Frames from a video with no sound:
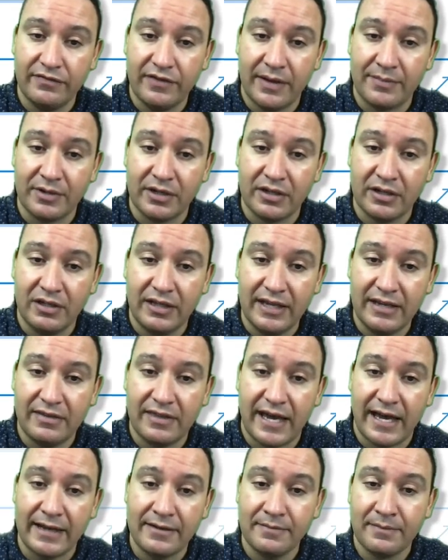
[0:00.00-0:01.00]
I'm going to click
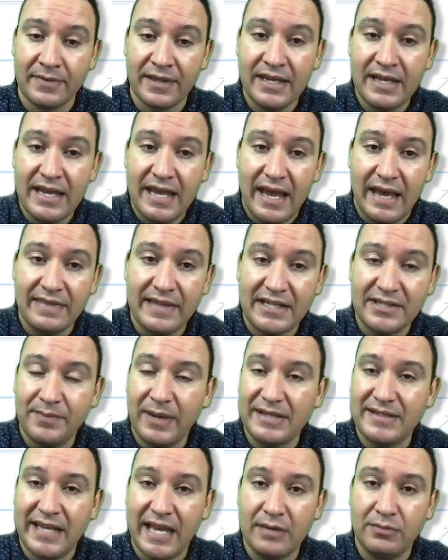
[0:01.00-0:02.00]
that, and that's my
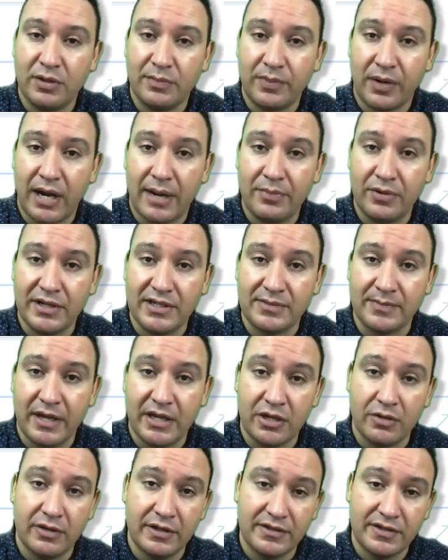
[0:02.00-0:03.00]
table properties
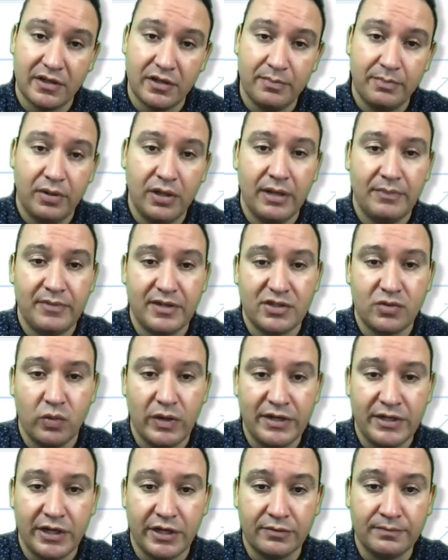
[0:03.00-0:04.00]
menu, and it's going to pull up this
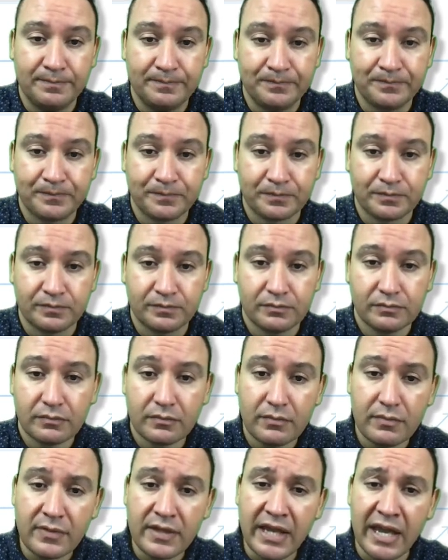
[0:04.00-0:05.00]
window.
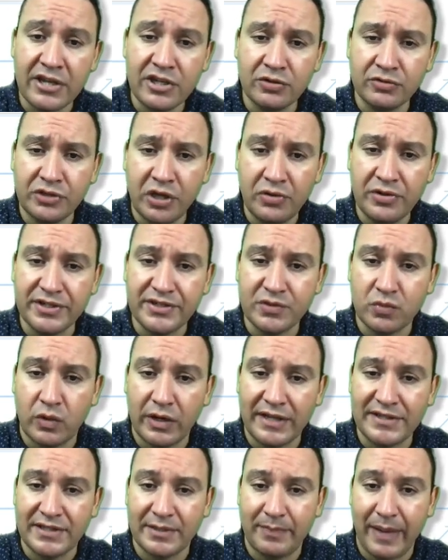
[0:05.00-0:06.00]
And you'll notice what
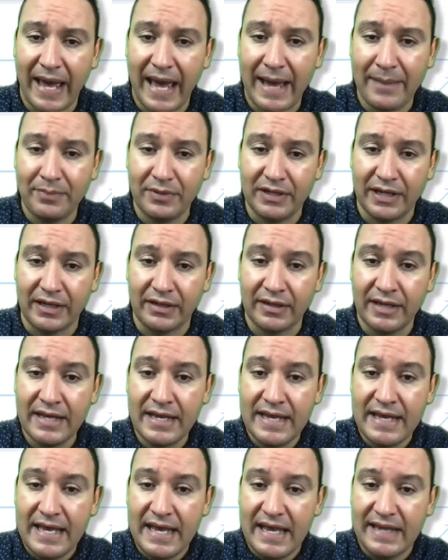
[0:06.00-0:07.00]
ends up happening
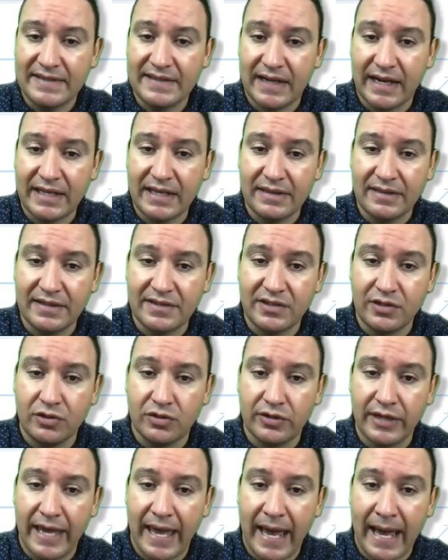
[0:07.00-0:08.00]
is that I get this little
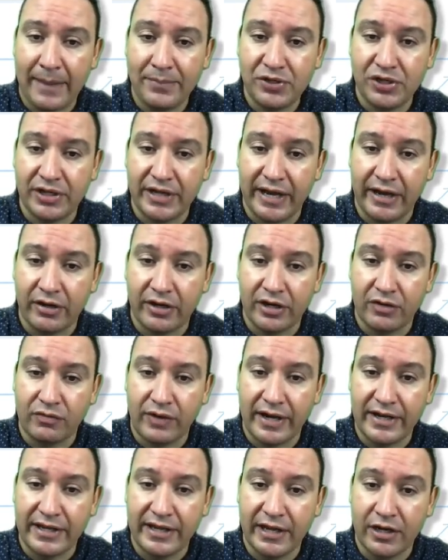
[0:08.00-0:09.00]
caption area
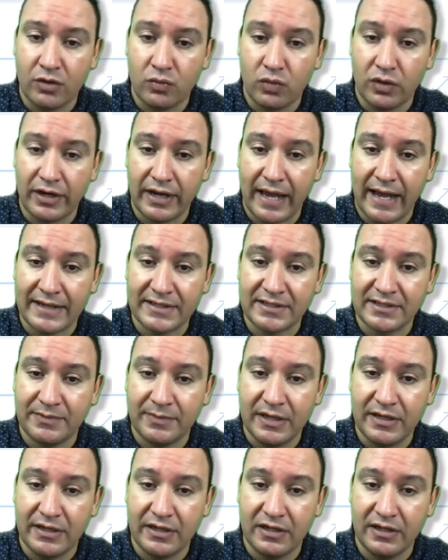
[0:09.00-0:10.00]
right here where it asks me
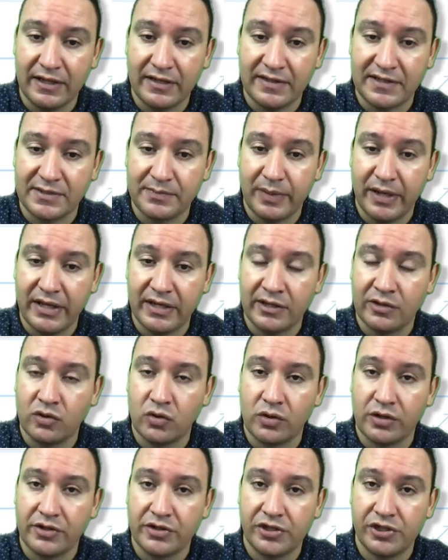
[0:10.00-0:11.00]
to click this button in
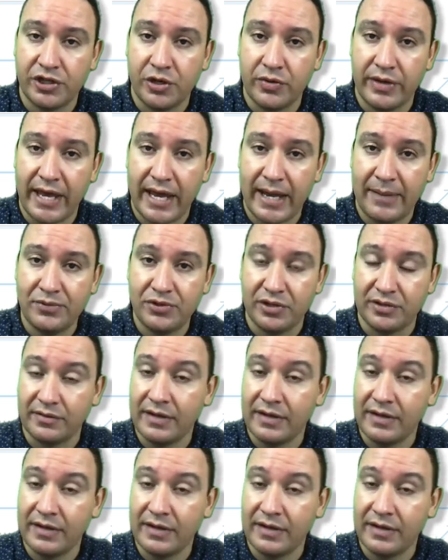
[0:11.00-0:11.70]
order to show caption.